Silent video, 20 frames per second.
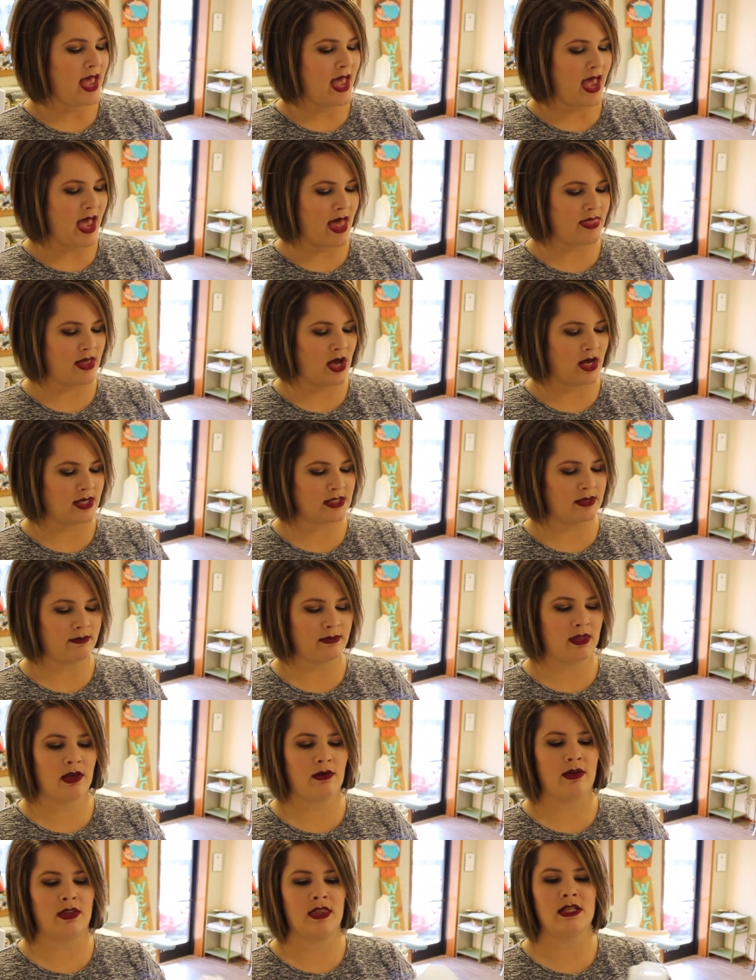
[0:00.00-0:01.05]
And the awesome
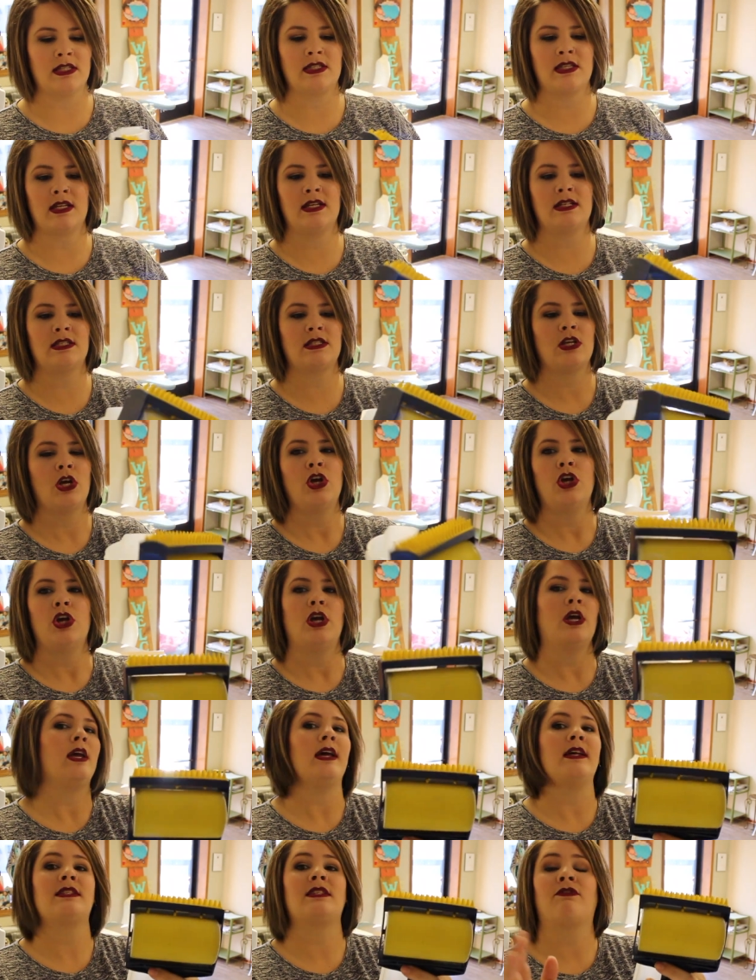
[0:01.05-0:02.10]
thing with this is
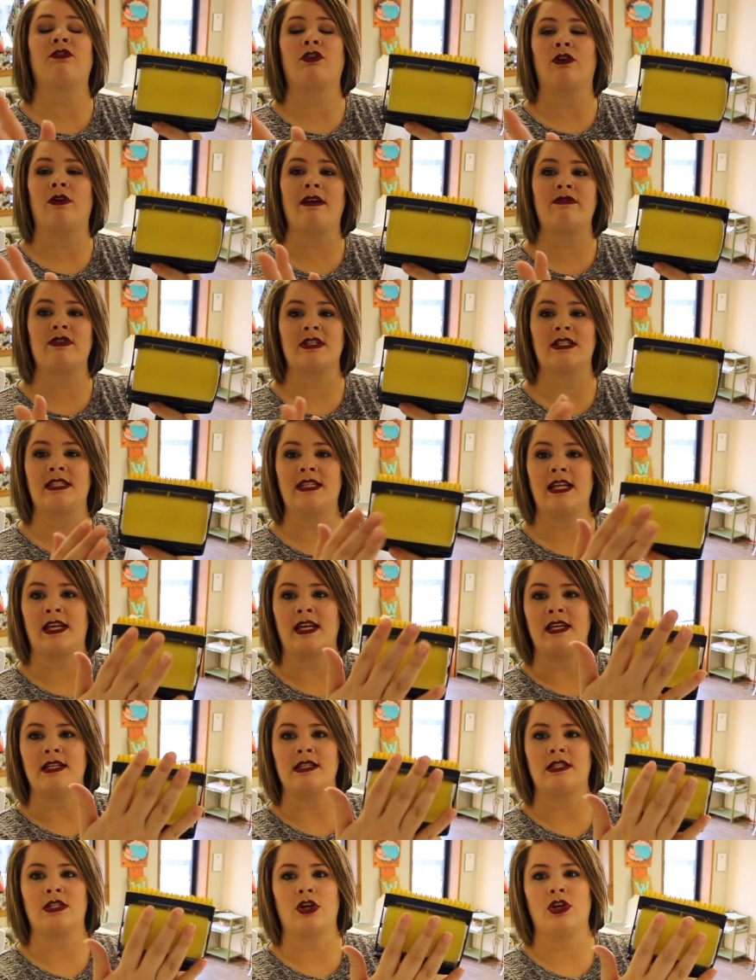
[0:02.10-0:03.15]
it's a Forever
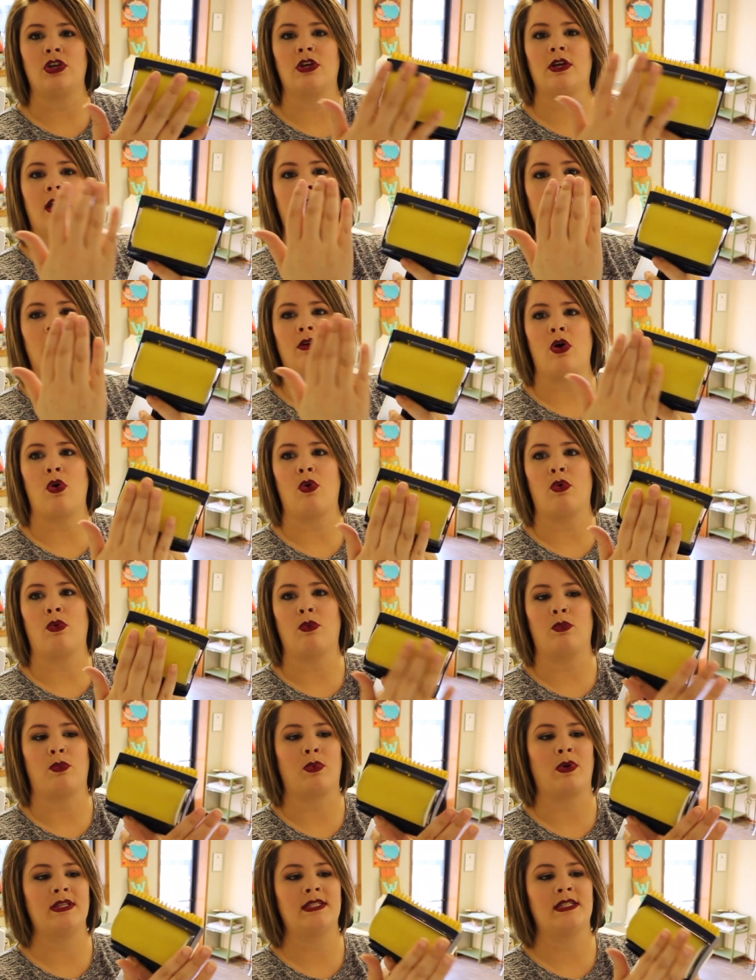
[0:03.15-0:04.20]
Sticky, so you can
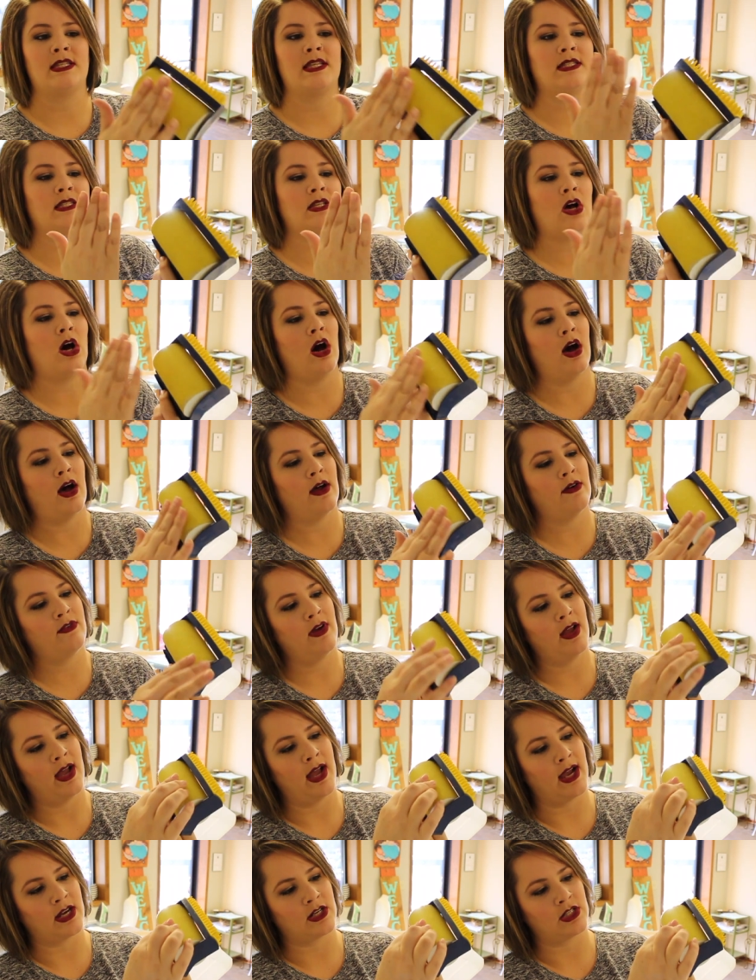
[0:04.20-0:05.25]
rinse this off.
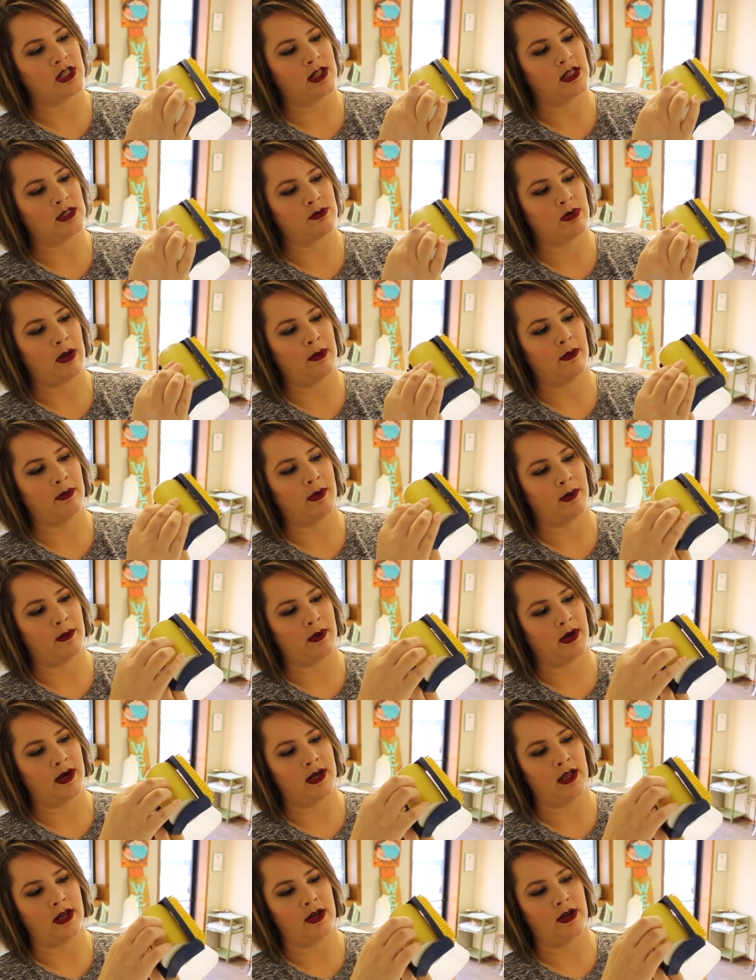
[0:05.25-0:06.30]
Actually, that's probably what
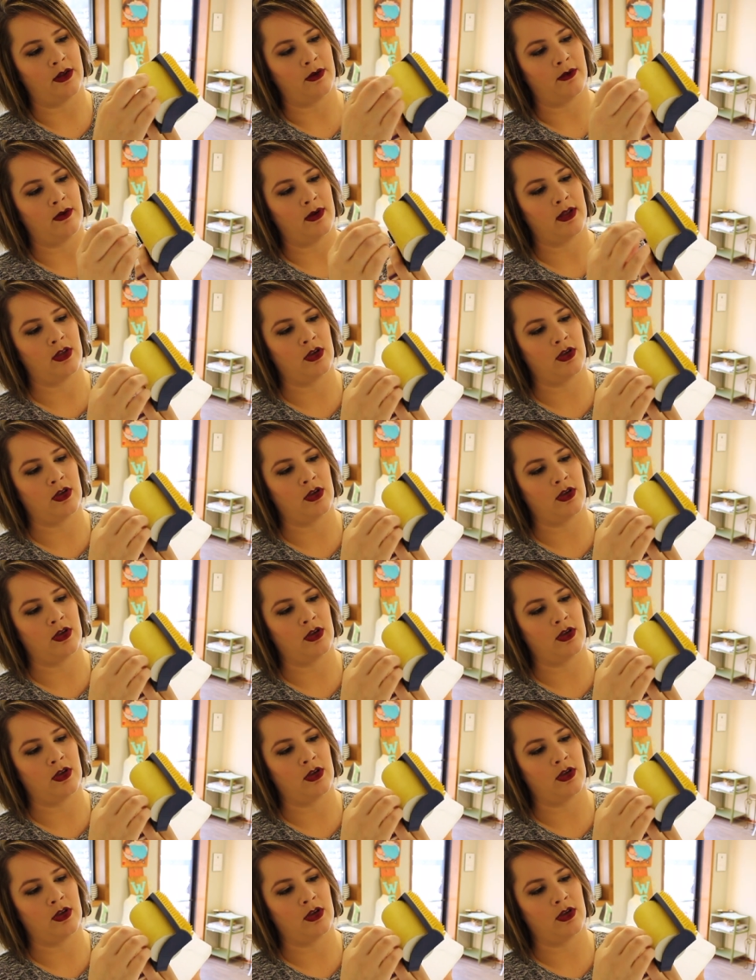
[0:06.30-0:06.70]
I need to do.